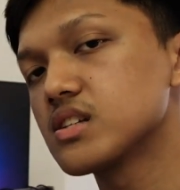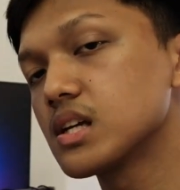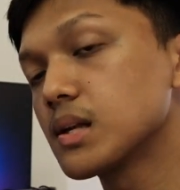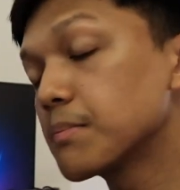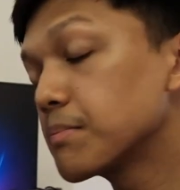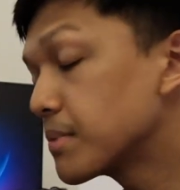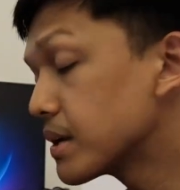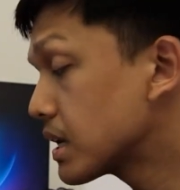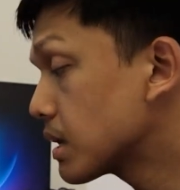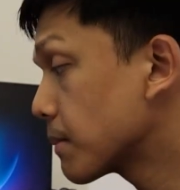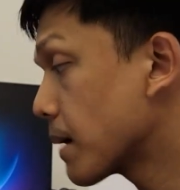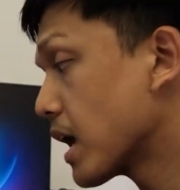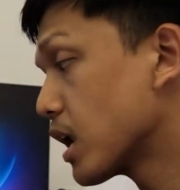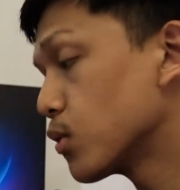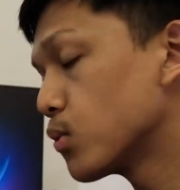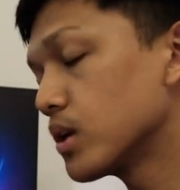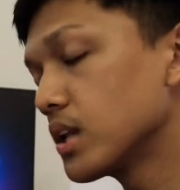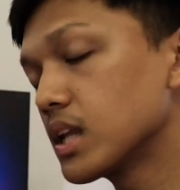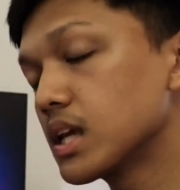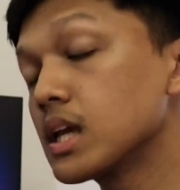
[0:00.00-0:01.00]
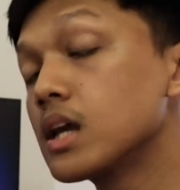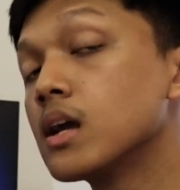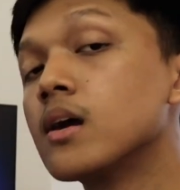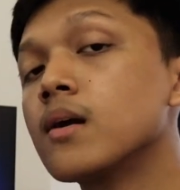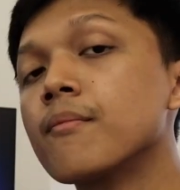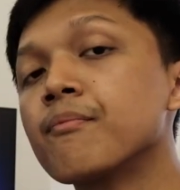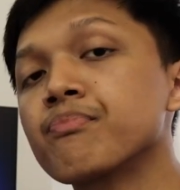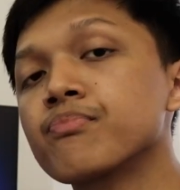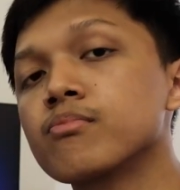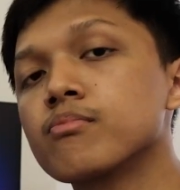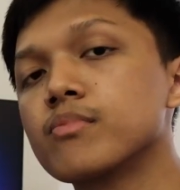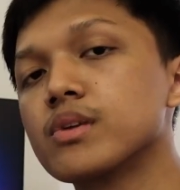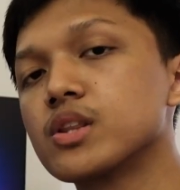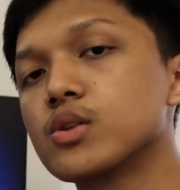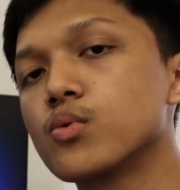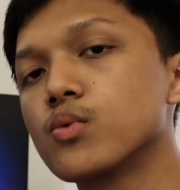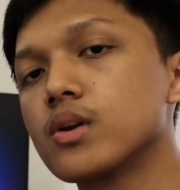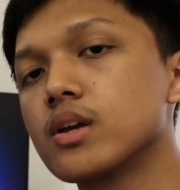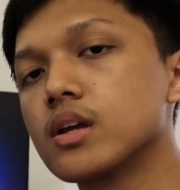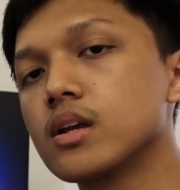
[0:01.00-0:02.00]
it pretty manually
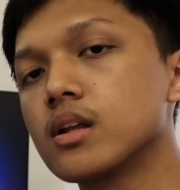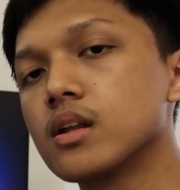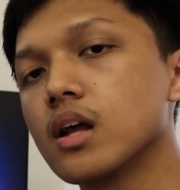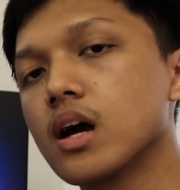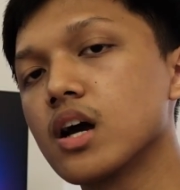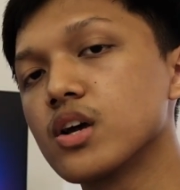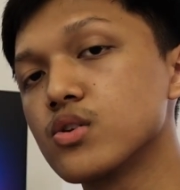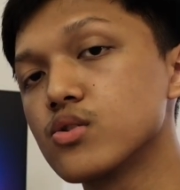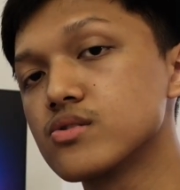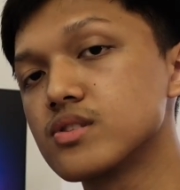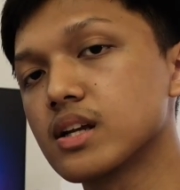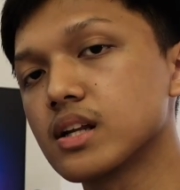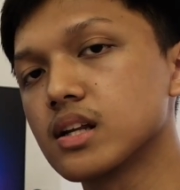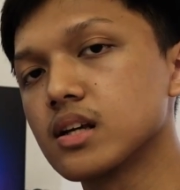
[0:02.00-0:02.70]
between using